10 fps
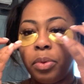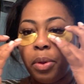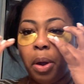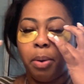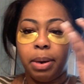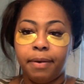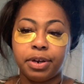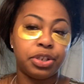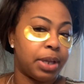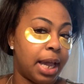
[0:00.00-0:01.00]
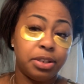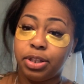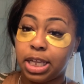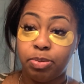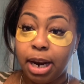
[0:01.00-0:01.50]
or whatever. So yeah, so
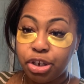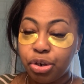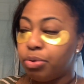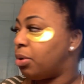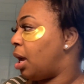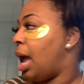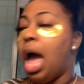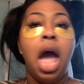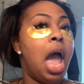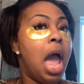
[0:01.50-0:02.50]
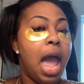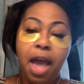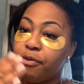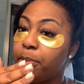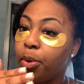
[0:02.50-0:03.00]
that's what I do
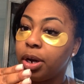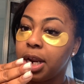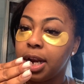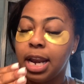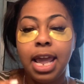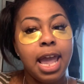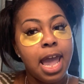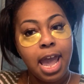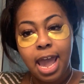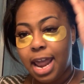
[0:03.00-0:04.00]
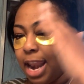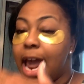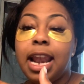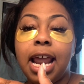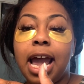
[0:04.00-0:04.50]
every morning and at
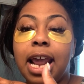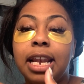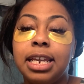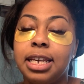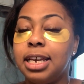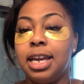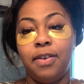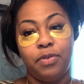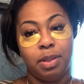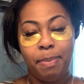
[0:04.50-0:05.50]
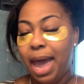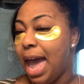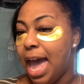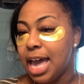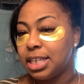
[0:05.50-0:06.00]
night for the
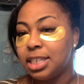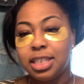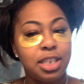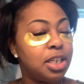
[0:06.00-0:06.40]
past